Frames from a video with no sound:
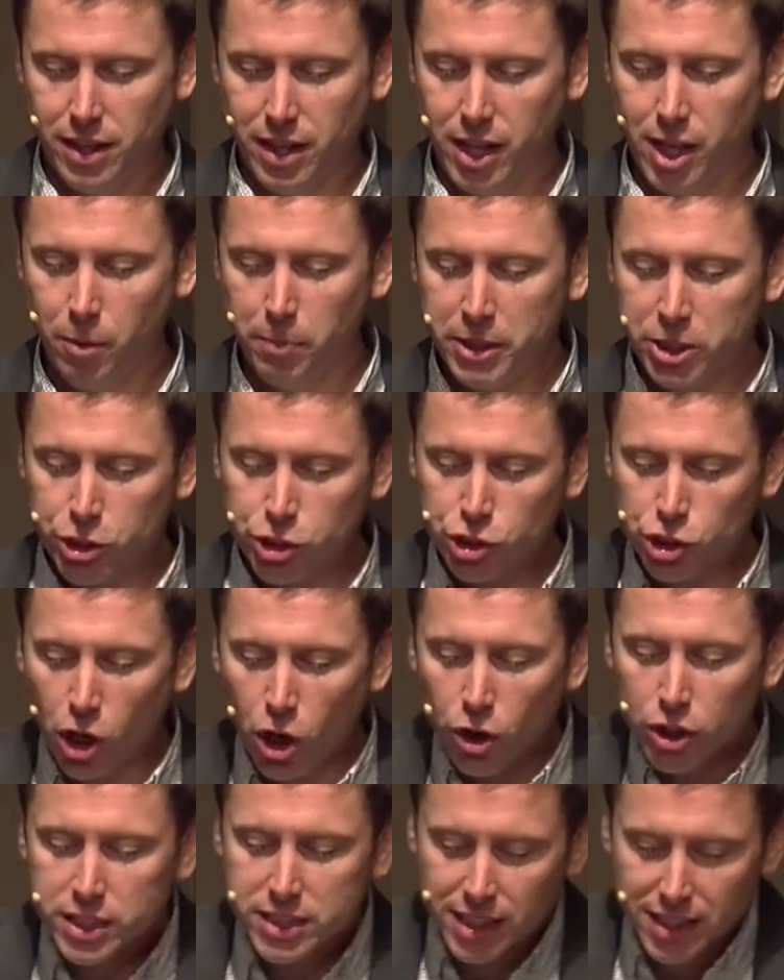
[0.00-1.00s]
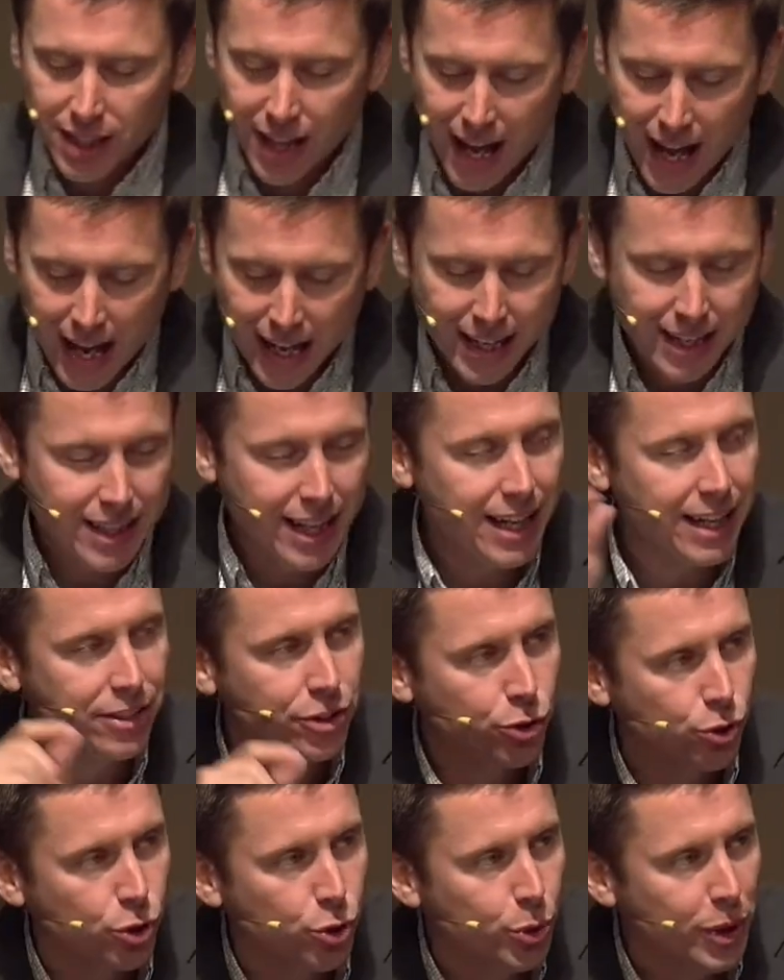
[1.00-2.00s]
He'll be strong as a lion, and
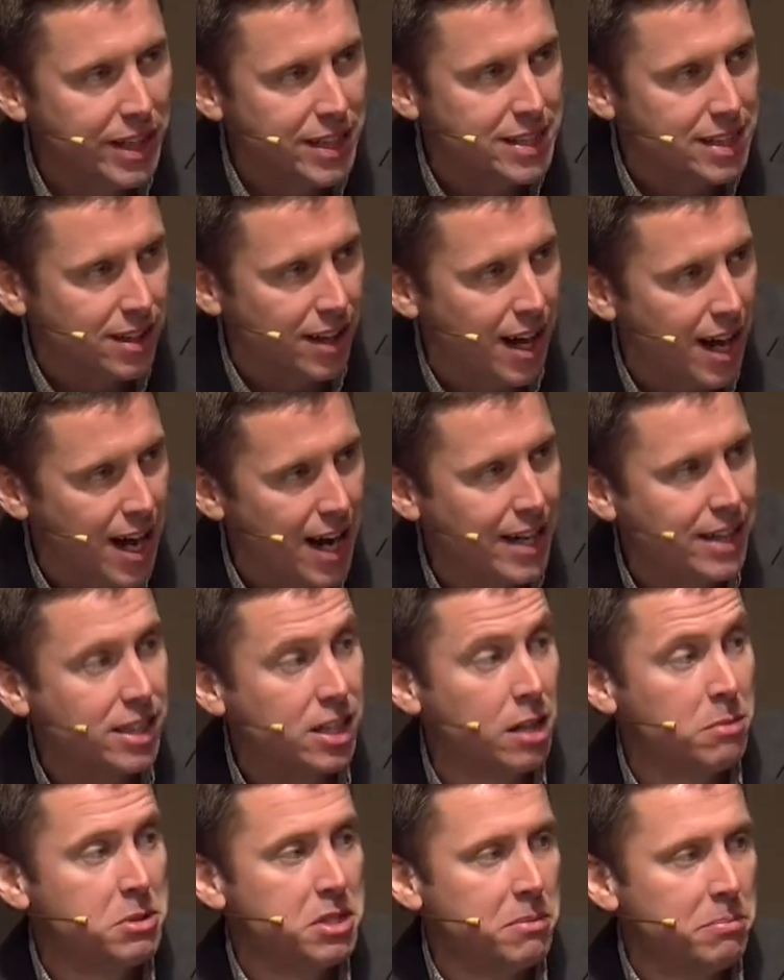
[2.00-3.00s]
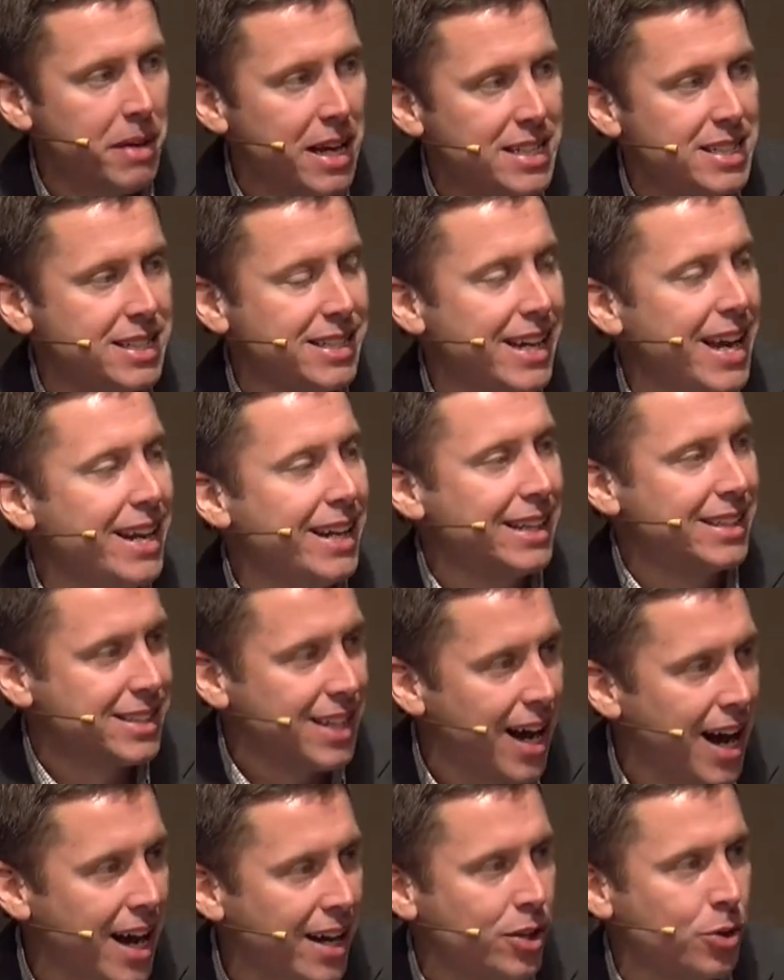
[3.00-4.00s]
through his line comes the messianic
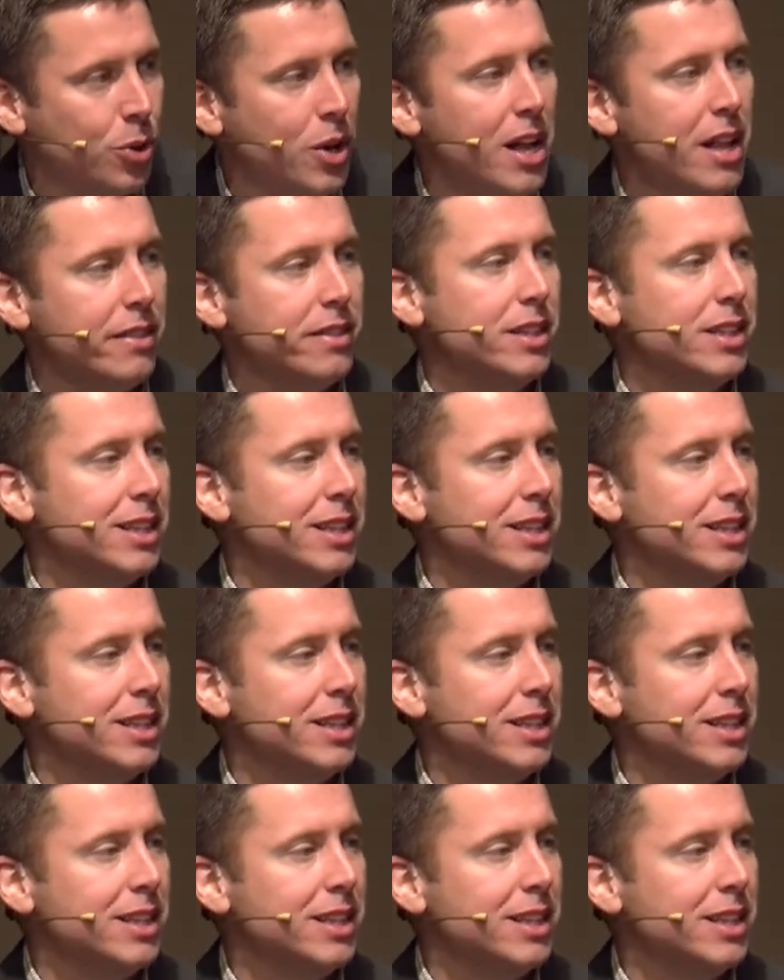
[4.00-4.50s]
title, the